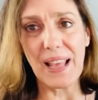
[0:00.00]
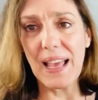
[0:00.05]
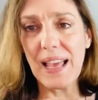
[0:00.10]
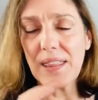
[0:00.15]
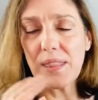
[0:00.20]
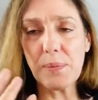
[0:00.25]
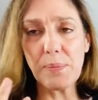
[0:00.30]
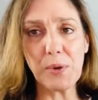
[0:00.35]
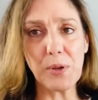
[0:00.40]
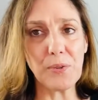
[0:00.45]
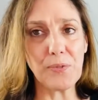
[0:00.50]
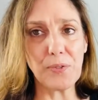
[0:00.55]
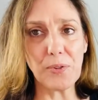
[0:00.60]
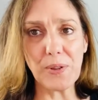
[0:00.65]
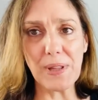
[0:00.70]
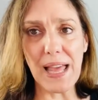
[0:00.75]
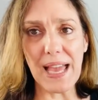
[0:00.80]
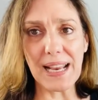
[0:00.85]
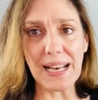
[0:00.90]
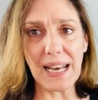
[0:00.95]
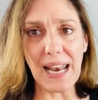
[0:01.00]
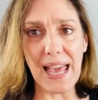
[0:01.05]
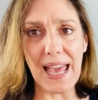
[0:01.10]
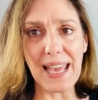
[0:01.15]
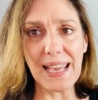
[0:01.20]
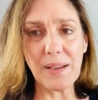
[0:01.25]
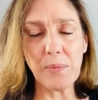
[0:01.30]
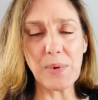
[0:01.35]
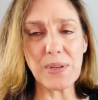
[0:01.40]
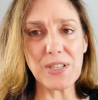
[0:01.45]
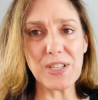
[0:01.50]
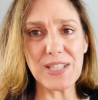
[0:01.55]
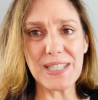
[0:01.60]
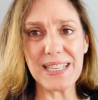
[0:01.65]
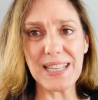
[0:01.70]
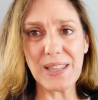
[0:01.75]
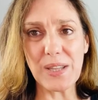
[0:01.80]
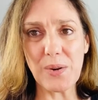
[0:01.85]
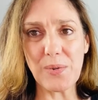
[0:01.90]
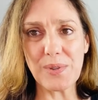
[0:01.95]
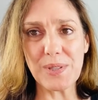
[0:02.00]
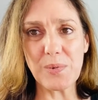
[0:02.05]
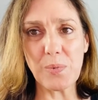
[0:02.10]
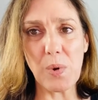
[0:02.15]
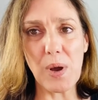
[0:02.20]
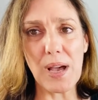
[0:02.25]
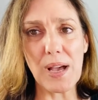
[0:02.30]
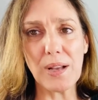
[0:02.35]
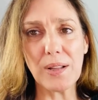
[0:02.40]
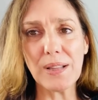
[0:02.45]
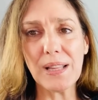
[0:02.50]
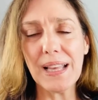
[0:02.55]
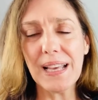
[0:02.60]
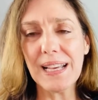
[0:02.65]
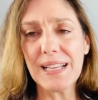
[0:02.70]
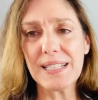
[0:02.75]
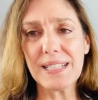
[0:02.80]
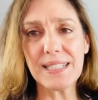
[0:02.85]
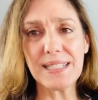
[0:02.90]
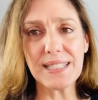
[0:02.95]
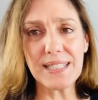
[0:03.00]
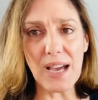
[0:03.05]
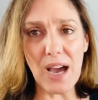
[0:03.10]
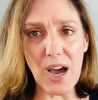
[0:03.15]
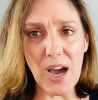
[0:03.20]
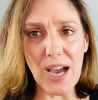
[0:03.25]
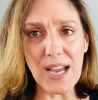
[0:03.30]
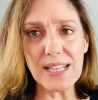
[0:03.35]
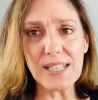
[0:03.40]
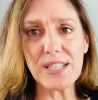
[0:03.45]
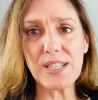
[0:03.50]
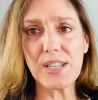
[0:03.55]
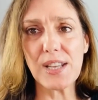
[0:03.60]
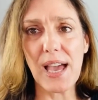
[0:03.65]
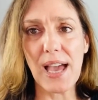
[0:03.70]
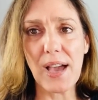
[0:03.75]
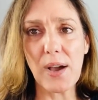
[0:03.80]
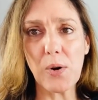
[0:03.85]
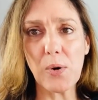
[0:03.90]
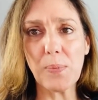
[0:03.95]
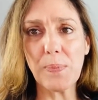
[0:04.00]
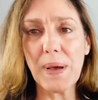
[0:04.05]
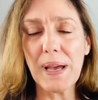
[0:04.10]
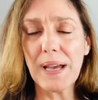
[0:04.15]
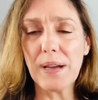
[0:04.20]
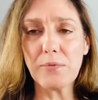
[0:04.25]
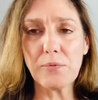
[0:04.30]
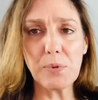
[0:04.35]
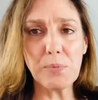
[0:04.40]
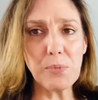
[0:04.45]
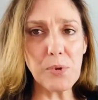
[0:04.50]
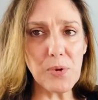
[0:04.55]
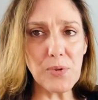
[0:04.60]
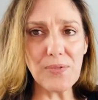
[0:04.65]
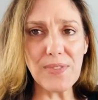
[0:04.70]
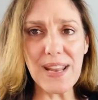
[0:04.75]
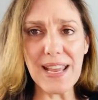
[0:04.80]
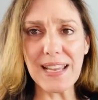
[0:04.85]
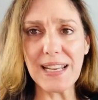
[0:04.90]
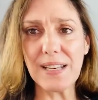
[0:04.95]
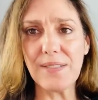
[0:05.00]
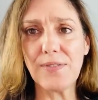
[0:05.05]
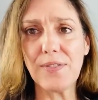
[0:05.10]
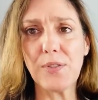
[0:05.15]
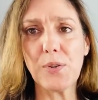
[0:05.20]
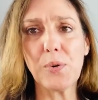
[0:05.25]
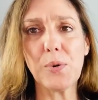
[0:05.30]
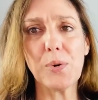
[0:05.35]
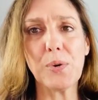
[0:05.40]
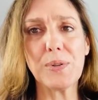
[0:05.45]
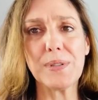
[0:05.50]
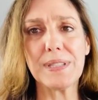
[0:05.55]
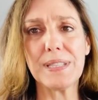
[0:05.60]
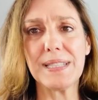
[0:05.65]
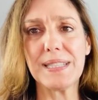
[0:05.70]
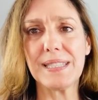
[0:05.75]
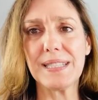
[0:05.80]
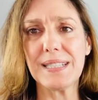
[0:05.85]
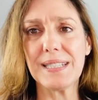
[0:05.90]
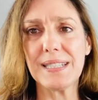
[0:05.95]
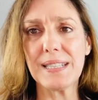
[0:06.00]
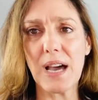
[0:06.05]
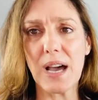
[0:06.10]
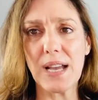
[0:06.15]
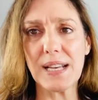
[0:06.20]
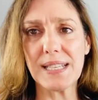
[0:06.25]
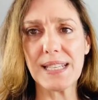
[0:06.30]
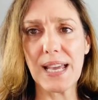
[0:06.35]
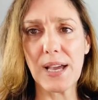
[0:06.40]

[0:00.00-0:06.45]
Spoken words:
The beautiful Lang Lang, which is in there as well, designed to help remove negative thoughts. It's designed to